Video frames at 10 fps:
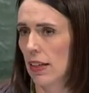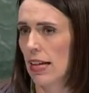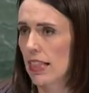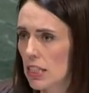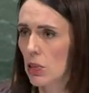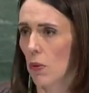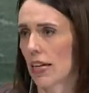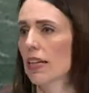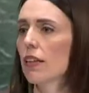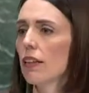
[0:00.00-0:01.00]
And this
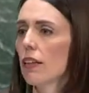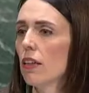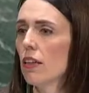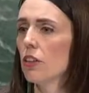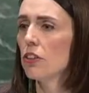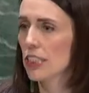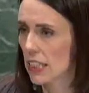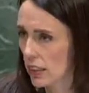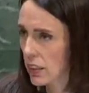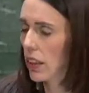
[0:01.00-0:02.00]
week, New
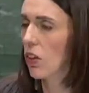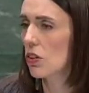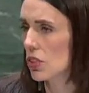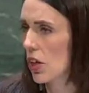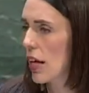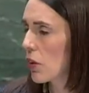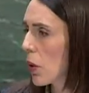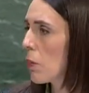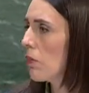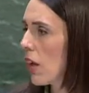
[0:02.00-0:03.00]
Zealand, alongside a
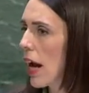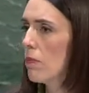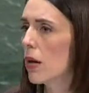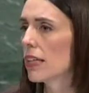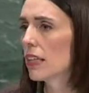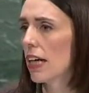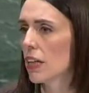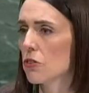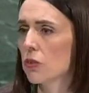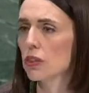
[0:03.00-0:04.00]
group of like-minded
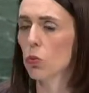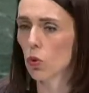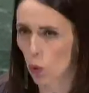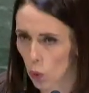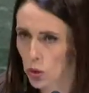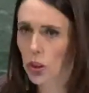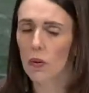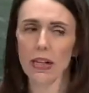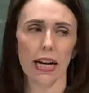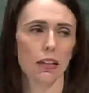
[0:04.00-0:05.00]
countries, will
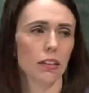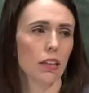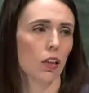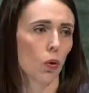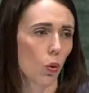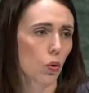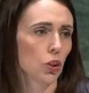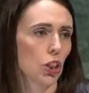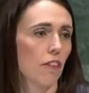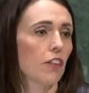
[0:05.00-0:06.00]
also announce the
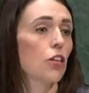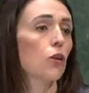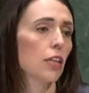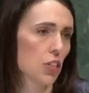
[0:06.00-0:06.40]
launch of a new